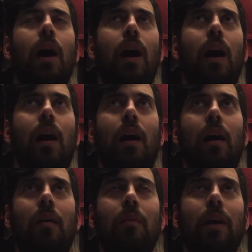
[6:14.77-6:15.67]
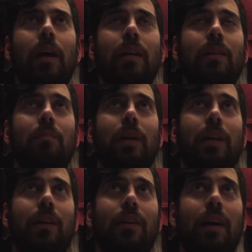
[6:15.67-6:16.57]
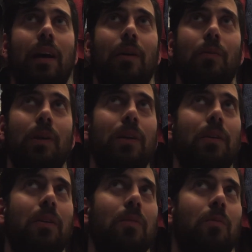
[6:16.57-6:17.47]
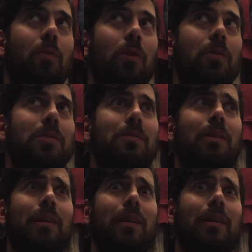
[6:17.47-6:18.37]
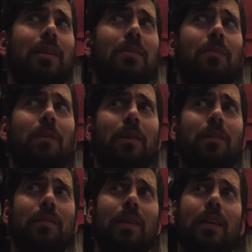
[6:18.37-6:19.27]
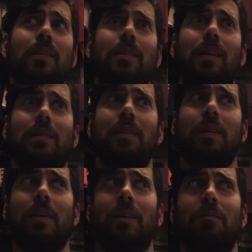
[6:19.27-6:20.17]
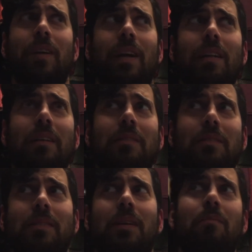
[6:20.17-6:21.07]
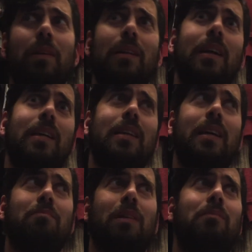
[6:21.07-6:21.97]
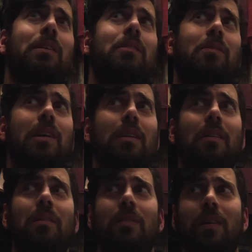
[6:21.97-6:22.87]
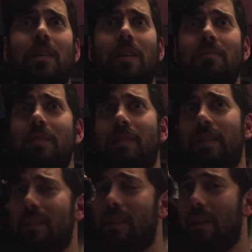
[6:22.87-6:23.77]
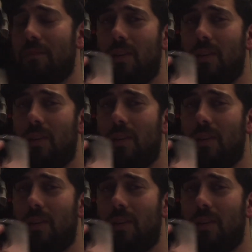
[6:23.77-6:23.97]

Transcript: And depending on how real world you want to get with like sectarian violence or something like that, maybe you don't want to go there. I'm just going to stop